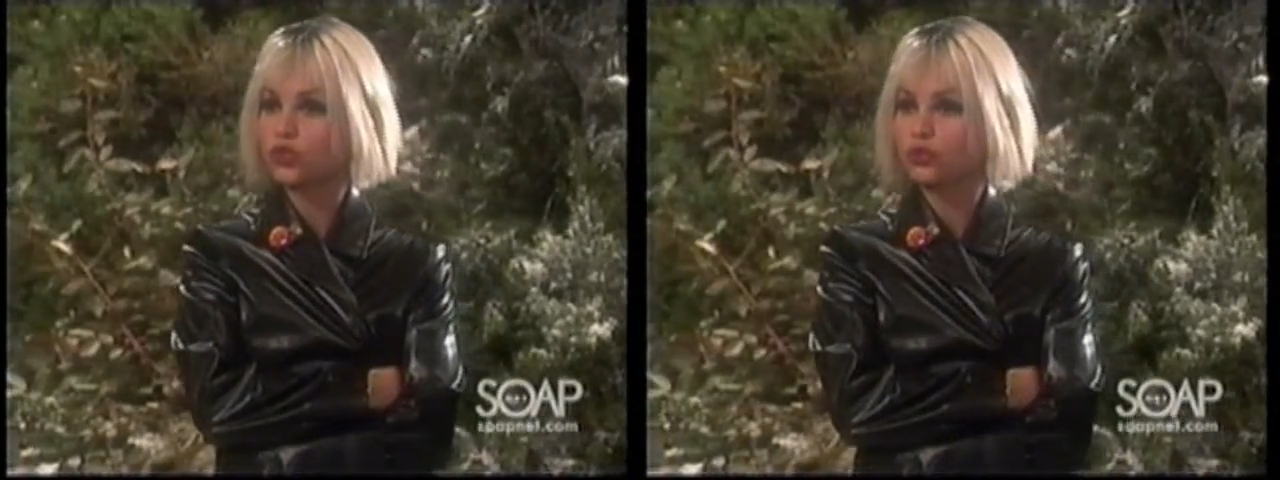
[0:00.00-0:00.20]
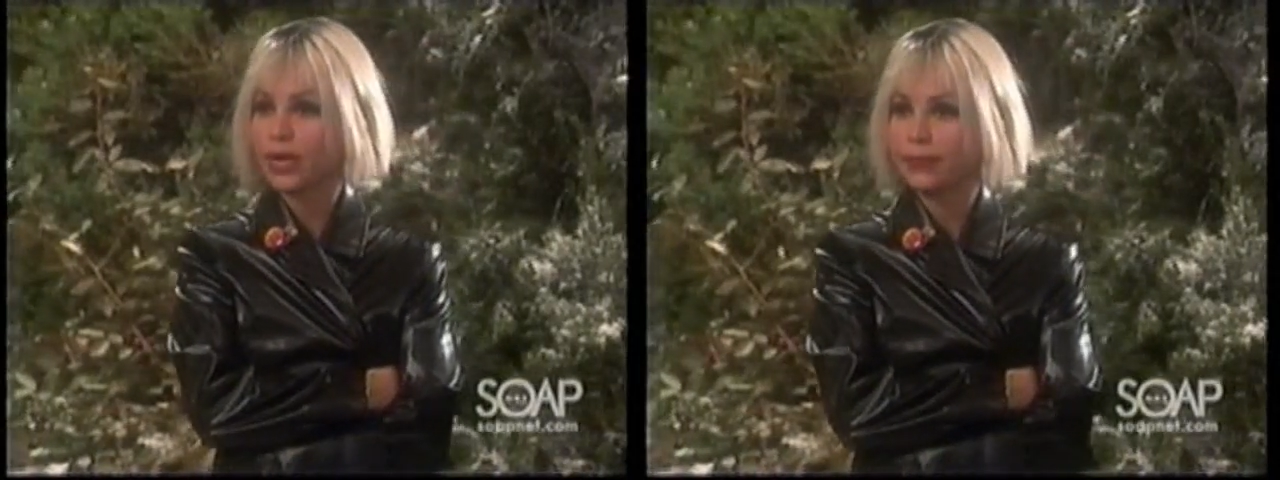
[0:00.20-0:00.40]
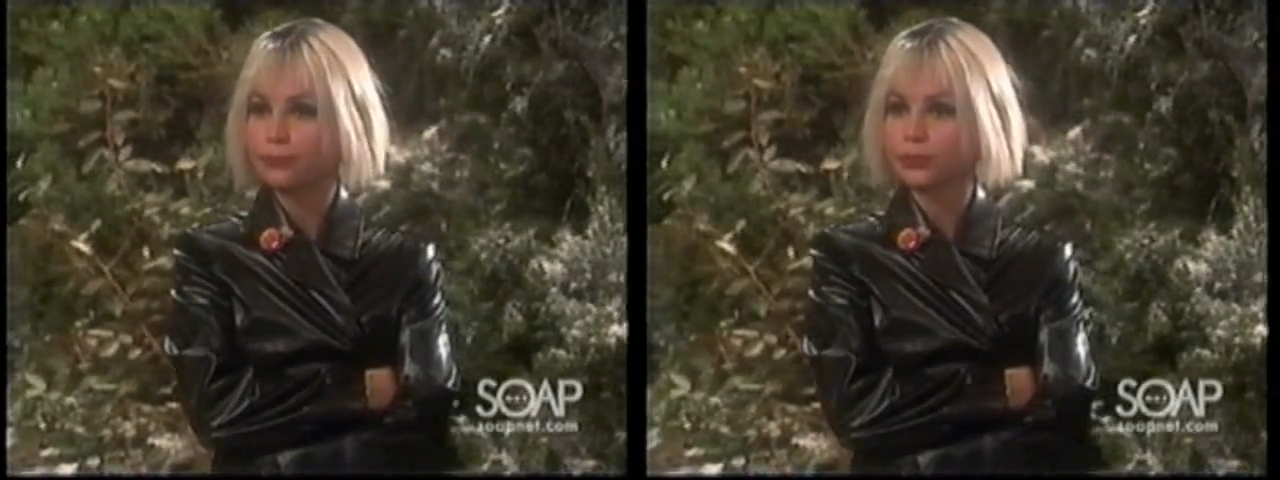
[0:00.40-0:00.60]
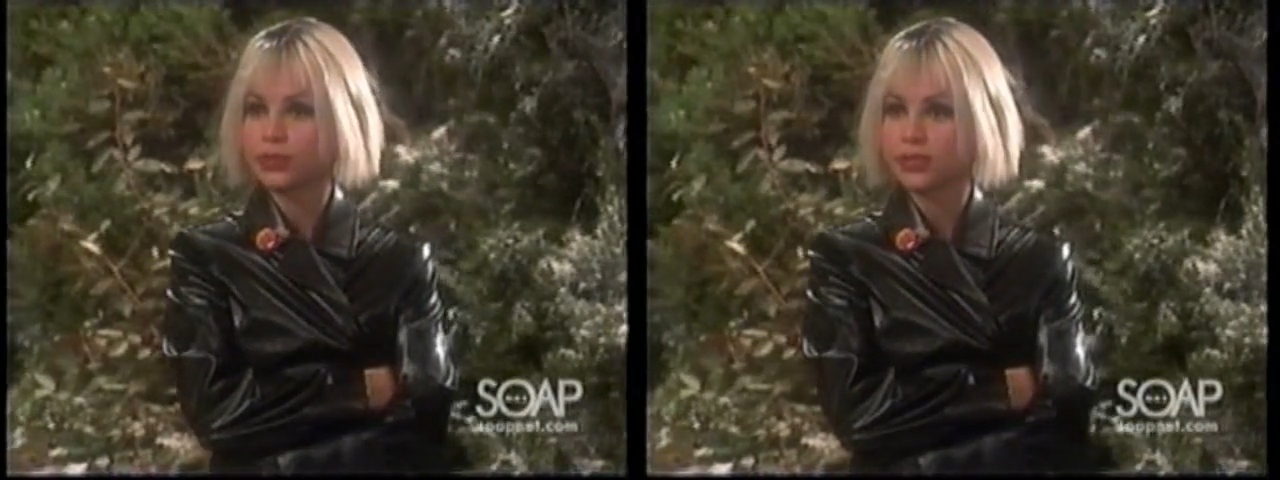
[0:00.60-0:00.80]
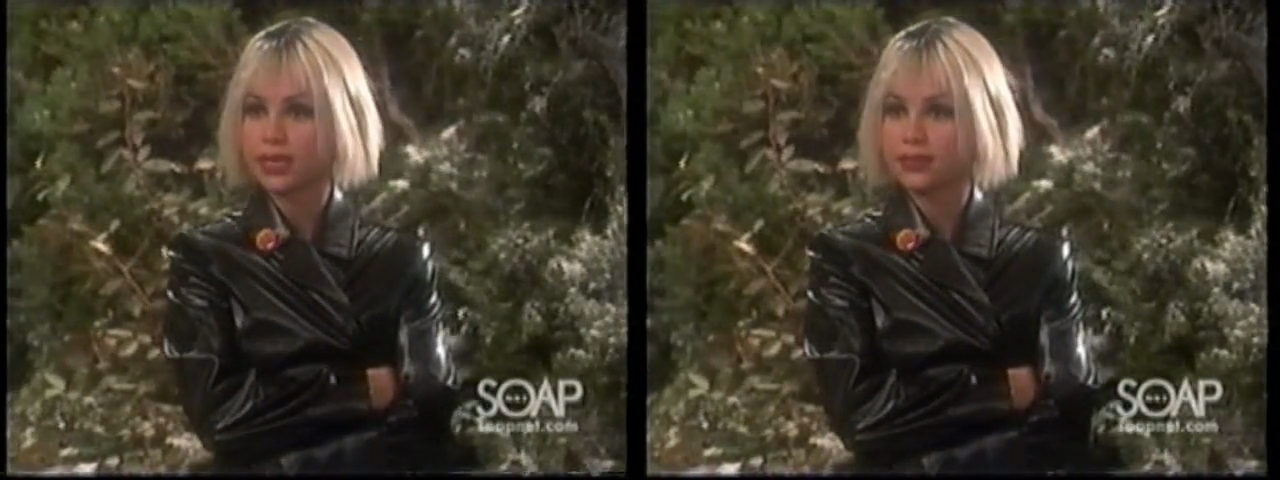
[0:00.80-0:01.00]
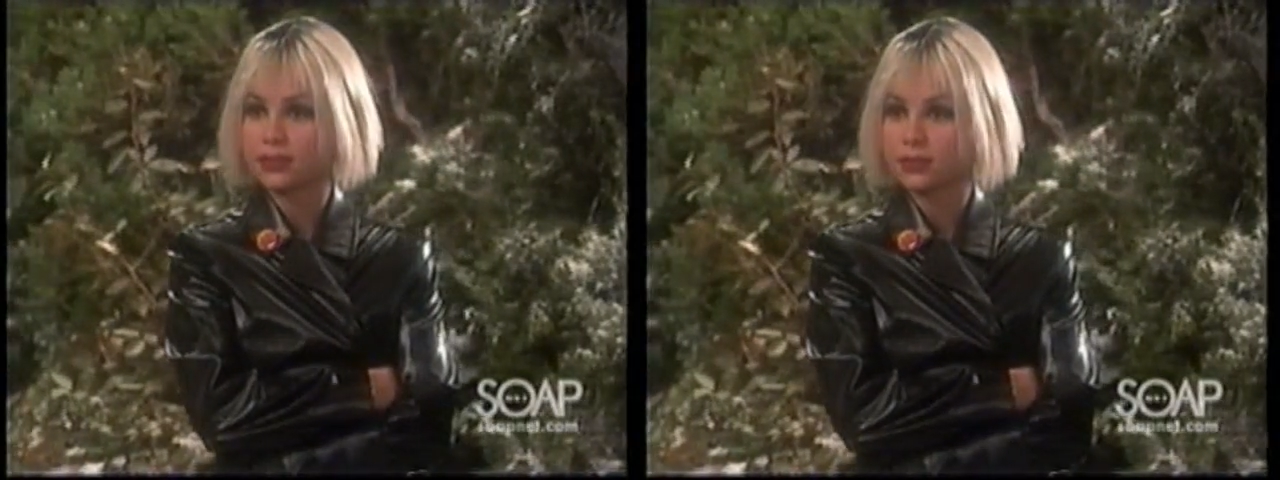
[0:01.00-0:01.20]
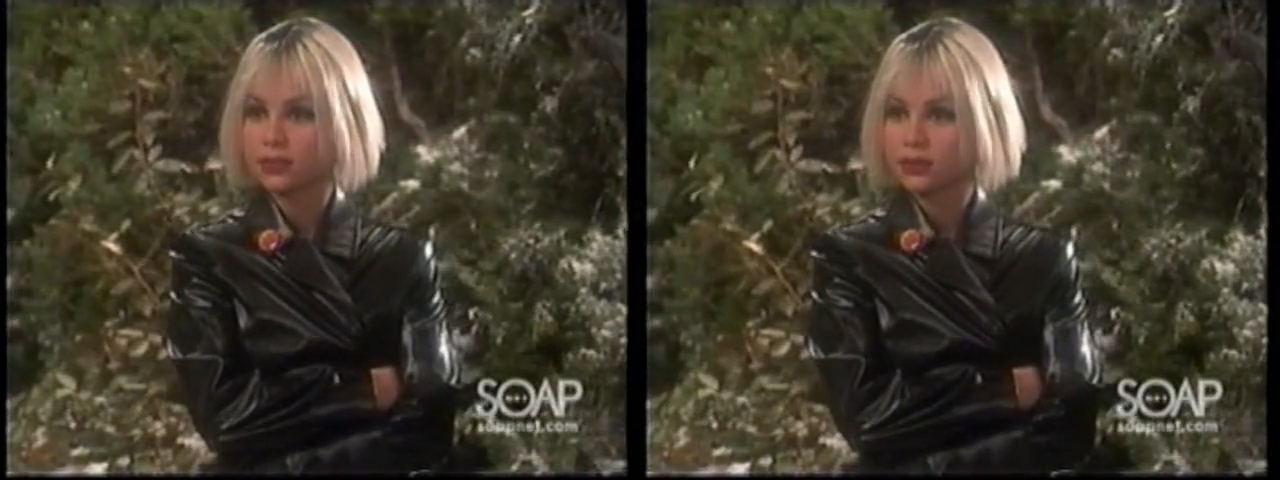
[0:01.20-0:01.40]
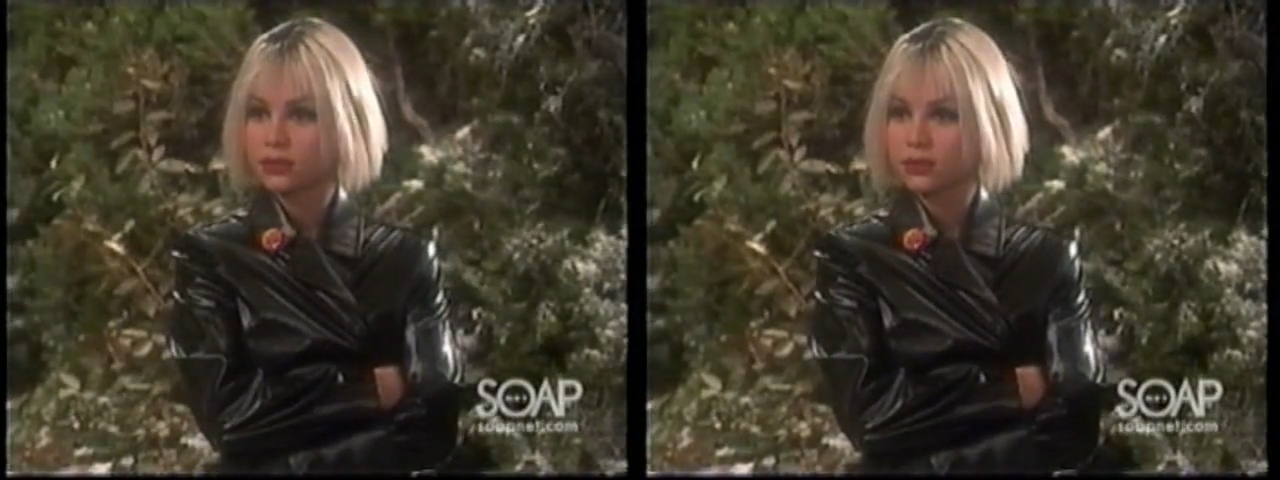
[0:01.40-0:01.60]
straight, princess.
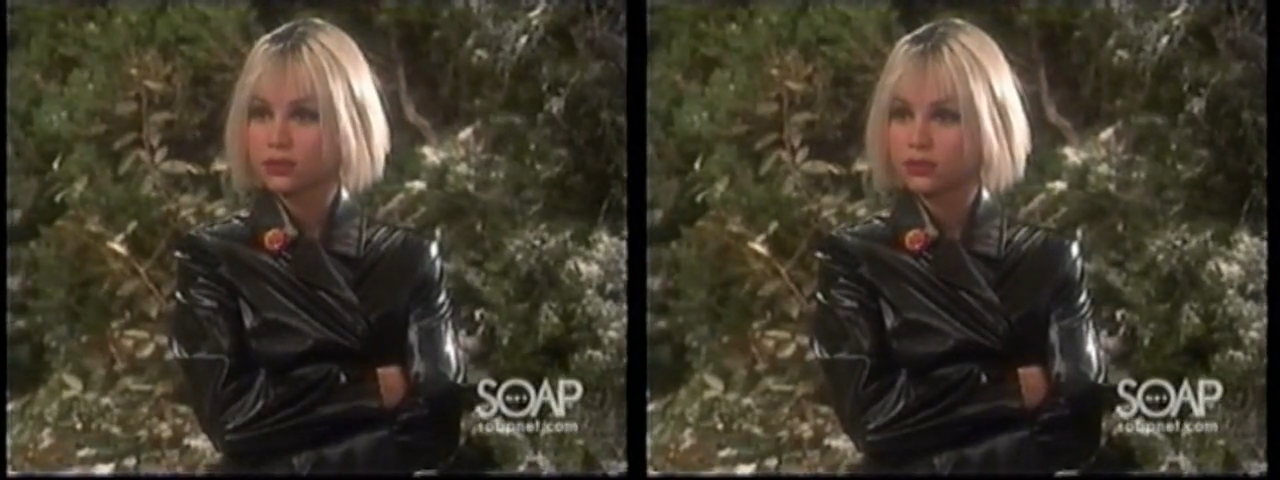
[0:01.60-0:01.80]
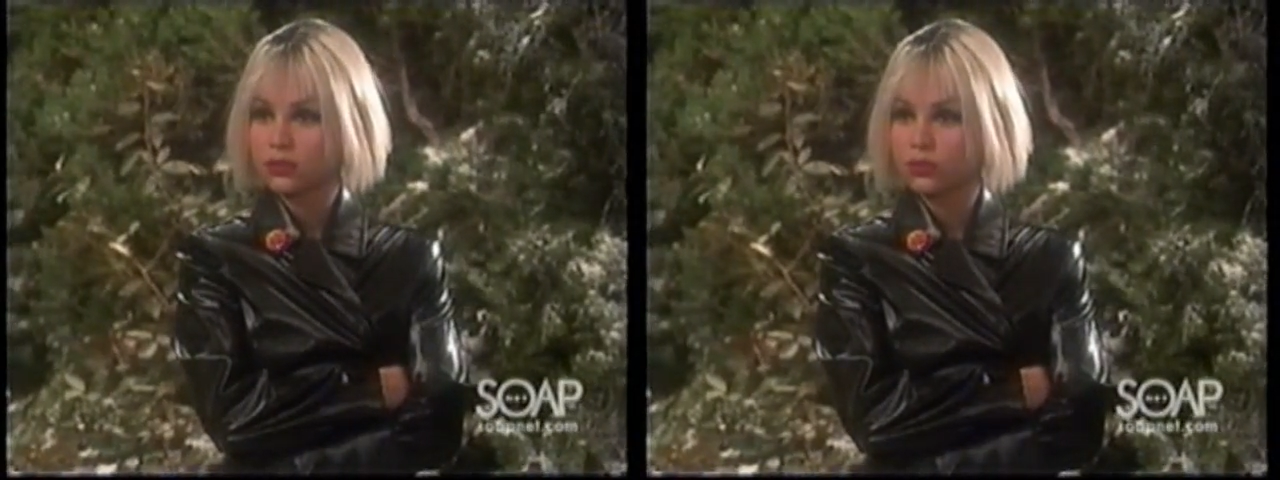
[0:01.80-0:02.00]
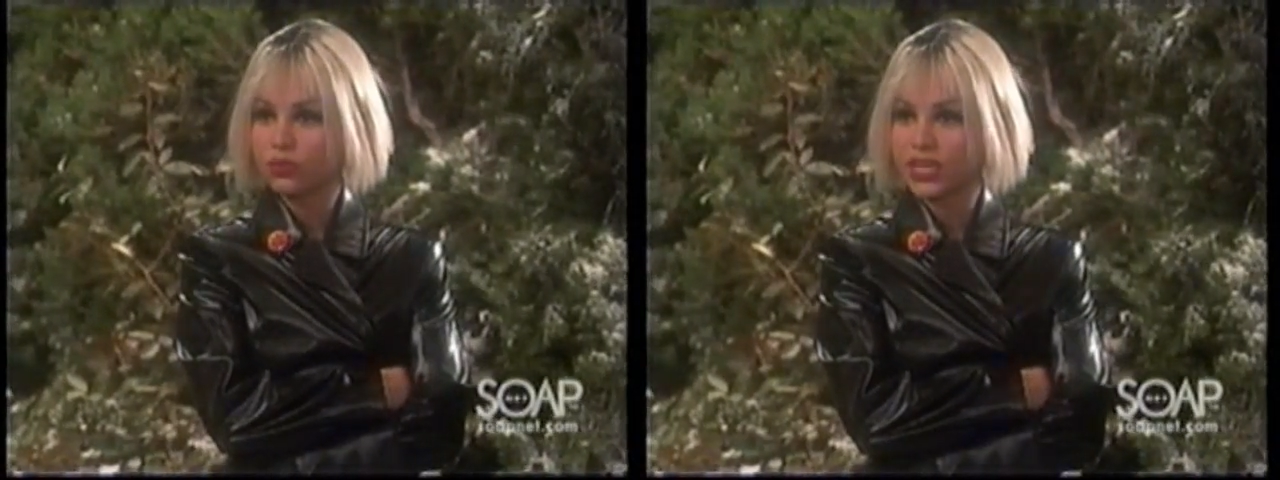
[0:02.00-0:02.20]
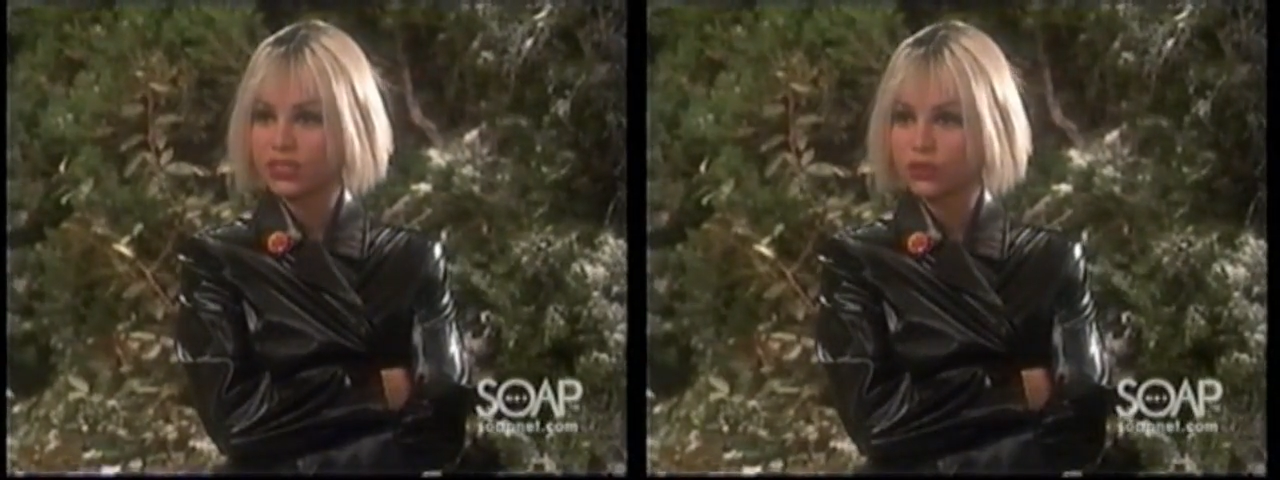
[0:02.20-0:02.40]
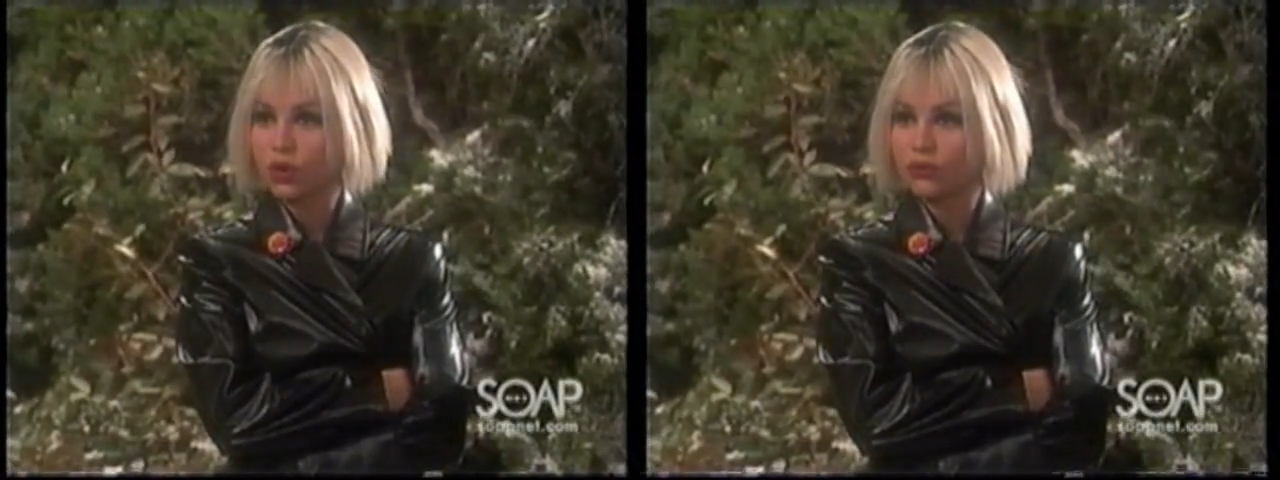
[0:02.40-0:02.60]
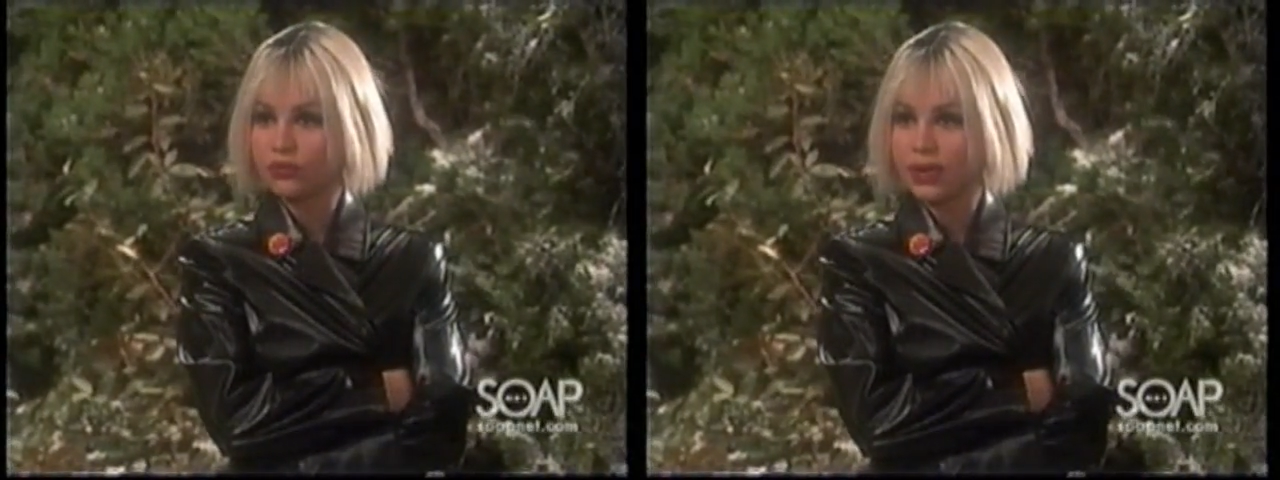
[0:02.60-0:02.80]
Ricky is off